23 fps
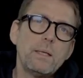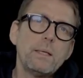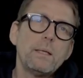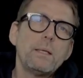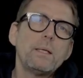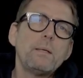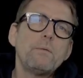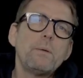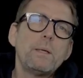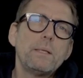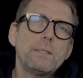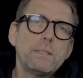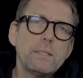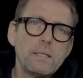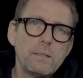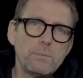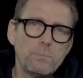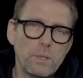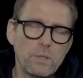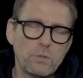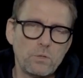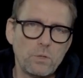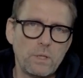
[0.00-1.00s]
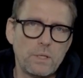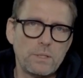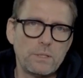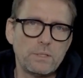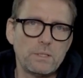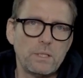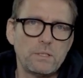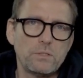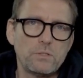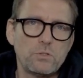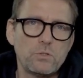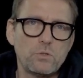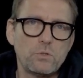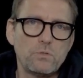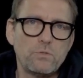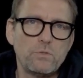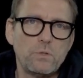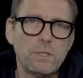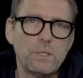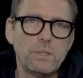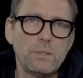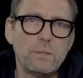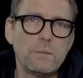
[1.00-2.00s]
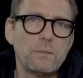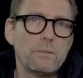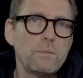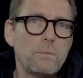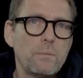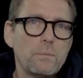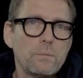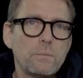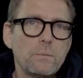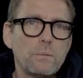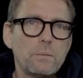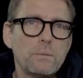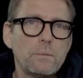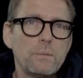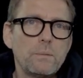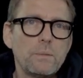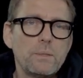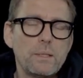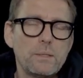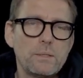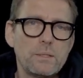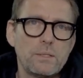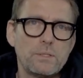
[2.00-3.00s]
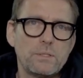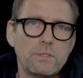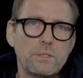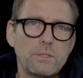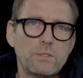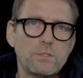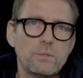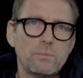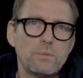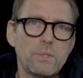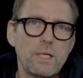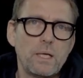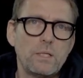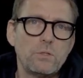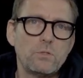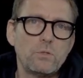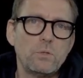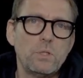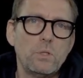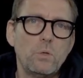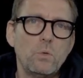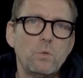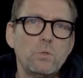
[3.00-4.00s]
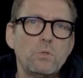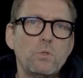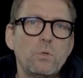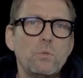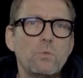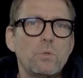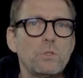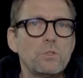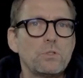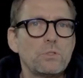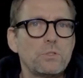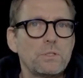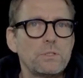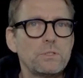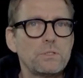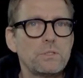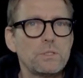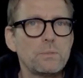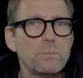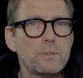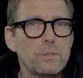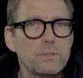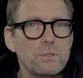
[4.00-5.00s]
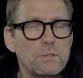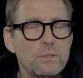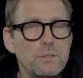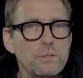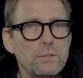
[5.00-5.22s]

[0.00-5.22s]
if I set my grind size too fine, then this system naturally also reaches its limits.